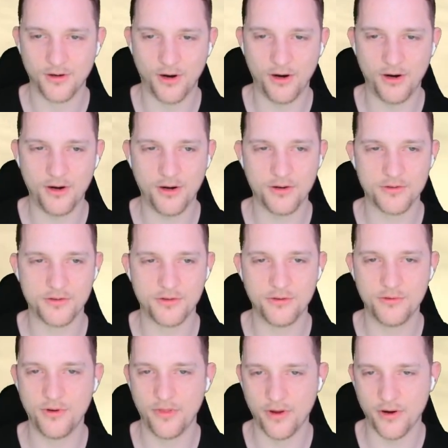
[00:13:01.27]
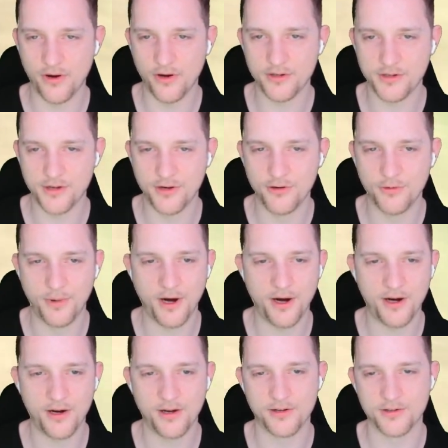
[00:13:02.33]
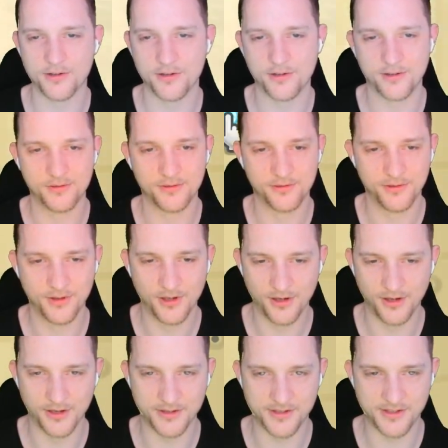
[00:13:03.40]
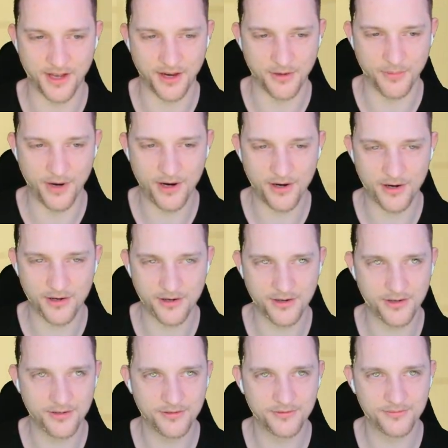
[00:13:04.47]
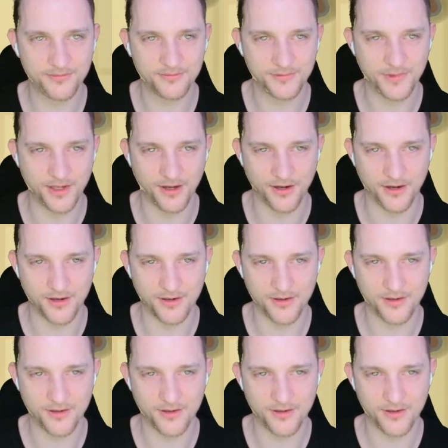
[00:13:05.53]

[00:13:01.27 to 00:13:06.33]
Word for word: On to the Goddess Cube Hunt. Let's set a mark. There.